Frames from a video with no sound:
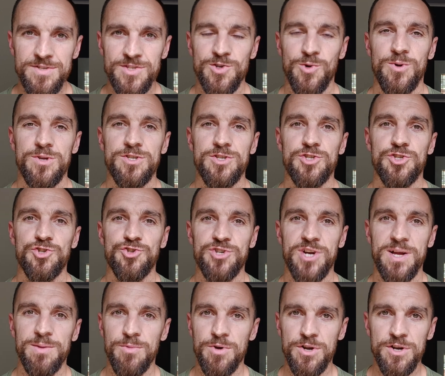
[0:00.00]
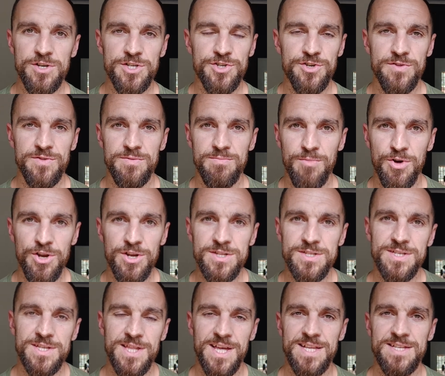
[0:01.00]
So I want you to try and
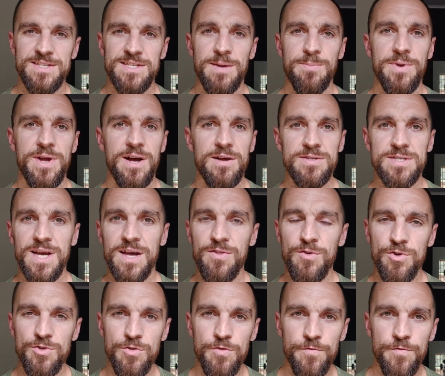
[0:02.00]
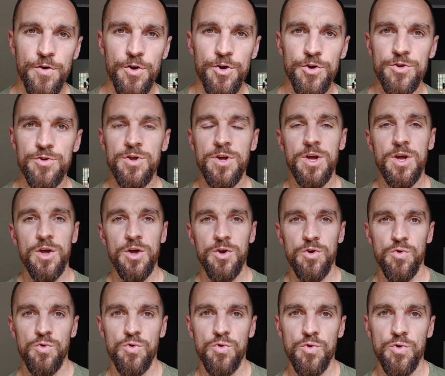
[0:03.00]
monitor that step count either on your phone
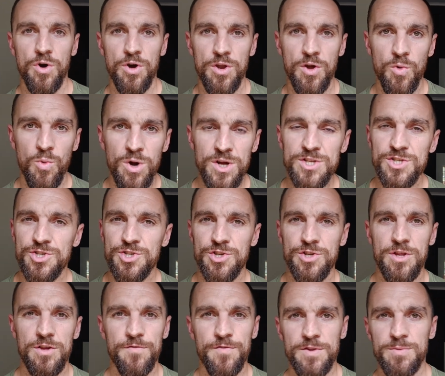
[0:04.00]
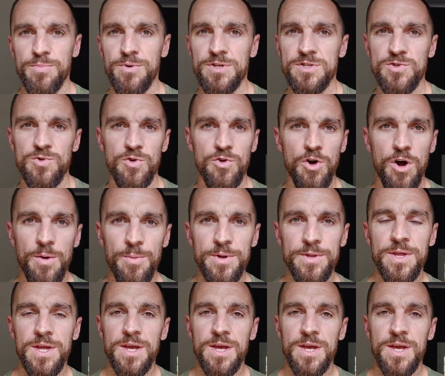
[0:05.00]
or on a watch, you know, Fitbit or a Garmin.